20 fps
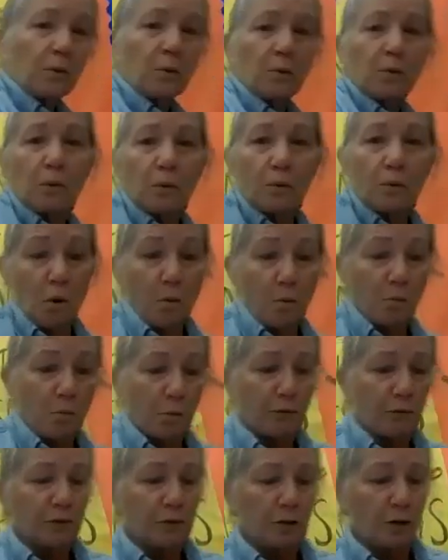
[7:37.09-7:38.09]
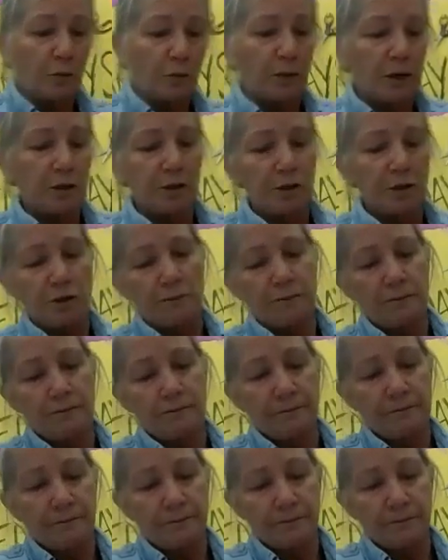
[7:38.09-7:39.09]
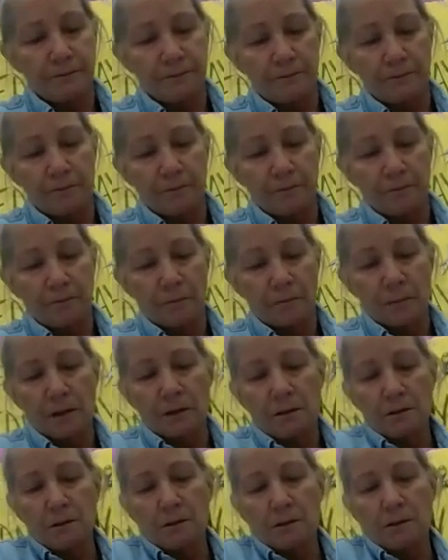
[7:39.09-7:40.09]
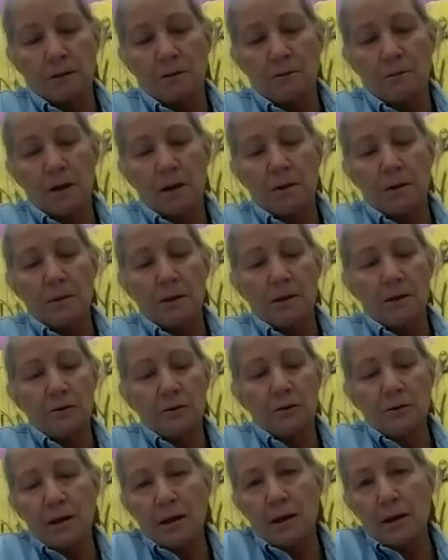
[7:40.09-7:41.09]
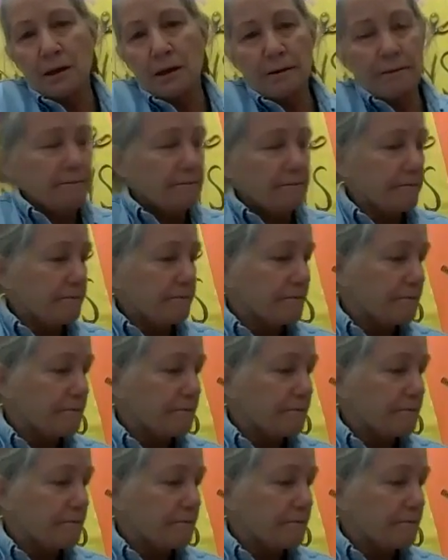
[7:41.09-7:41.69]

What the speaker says: where it won't move so much. So I'm going to do that.